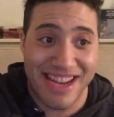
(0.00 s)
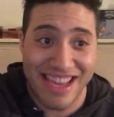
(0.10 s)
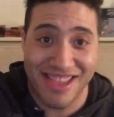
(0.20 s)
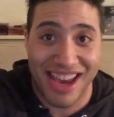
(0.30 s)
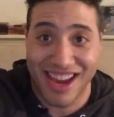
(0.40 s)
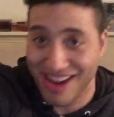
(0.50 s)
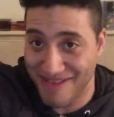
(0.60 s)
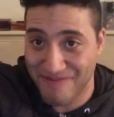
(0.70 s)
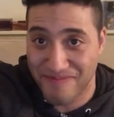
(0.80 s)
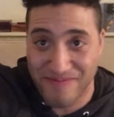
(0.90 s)
And, like,
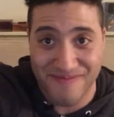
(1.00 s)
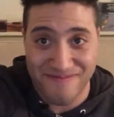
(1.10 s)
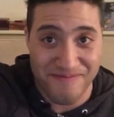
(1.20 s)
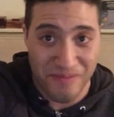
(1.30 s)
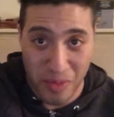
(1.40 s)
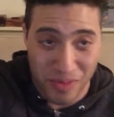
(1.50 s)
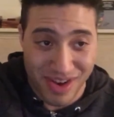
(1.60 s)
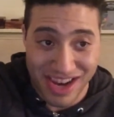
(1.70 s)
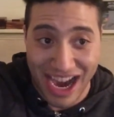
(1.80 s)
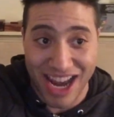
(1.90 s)

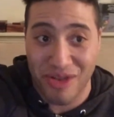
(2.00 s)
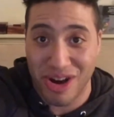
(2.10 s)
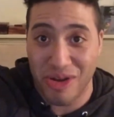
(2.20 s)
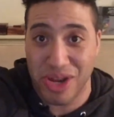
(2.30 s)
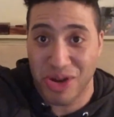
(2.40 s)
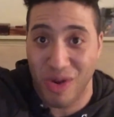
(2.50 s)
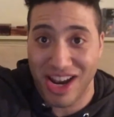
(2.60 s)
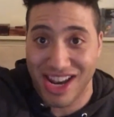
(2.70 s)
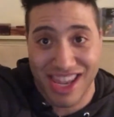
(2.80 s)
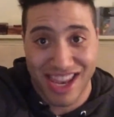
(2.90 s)
I don't know
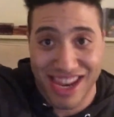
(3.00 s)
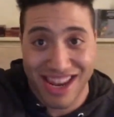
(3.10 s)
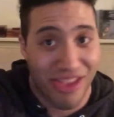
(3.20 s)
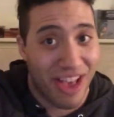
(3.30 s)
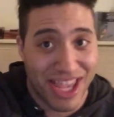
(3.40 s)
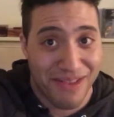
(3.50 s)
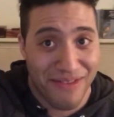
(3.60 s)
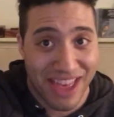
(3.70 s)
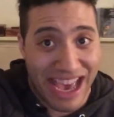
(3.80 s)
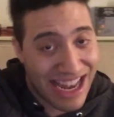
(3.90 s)
situations that need less
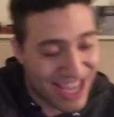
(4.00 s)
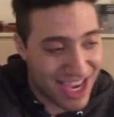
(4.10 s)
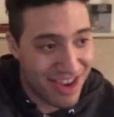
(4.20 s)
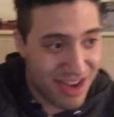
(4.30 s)
of that.